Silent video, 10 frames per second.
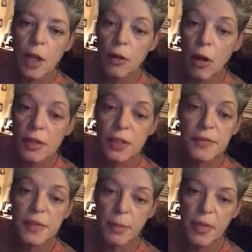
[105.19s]
a loss
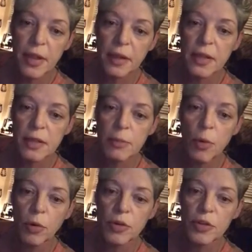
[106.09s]
of something that's
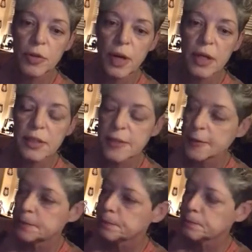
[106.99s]
important to
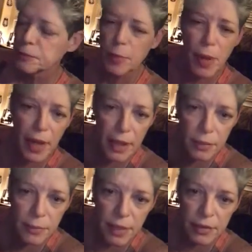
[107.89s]
us, a
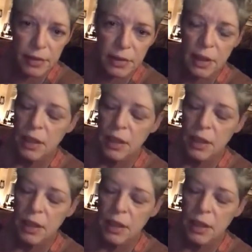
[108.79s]
pet even,